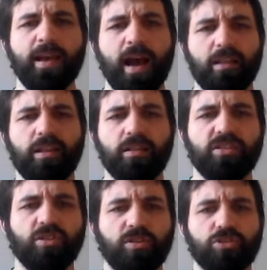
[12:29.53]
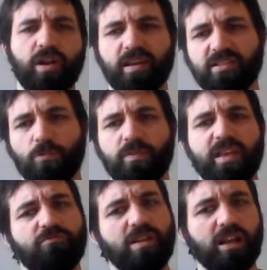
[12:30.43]
I think the Subtle Strike is the one that
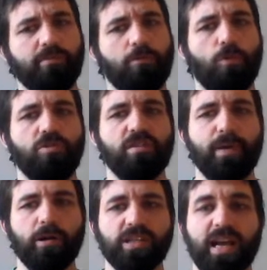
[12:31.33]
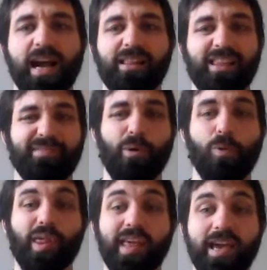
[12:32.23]
you're really going to be worried about, and think about
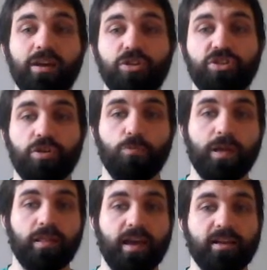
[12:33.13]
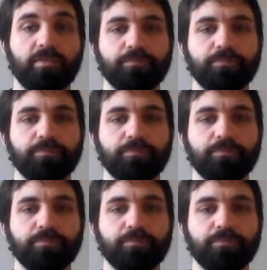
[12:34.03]
what they could do with that.